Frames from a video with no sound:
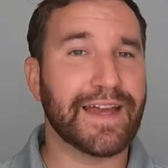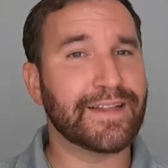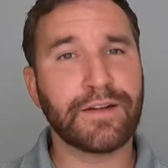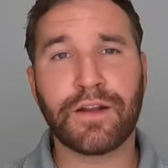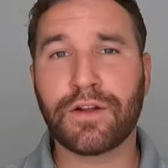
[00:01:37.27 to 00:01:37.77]
That
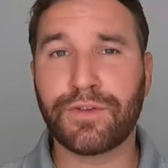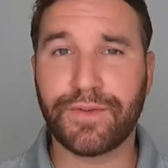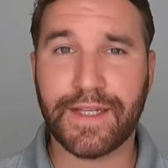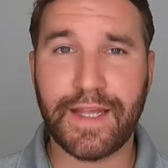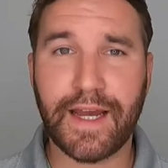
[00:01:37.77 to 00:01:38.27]
didn't
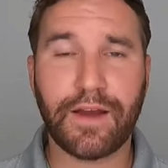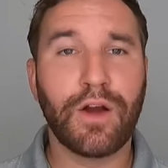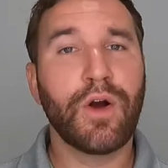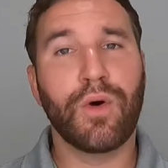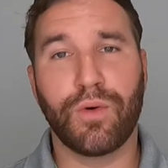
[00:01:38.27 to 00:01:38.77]
include the deck
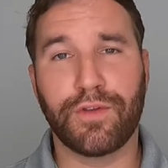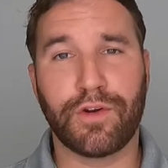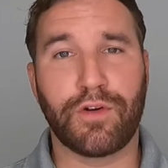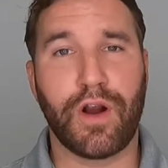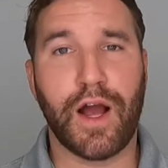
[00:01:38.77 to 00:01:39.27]
or
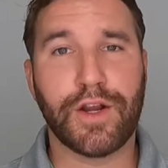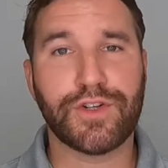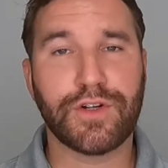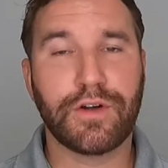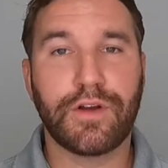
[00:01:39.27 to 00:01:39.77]
the
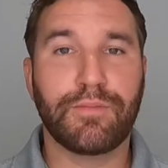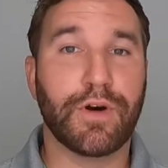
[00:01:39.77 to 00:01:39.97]
garage.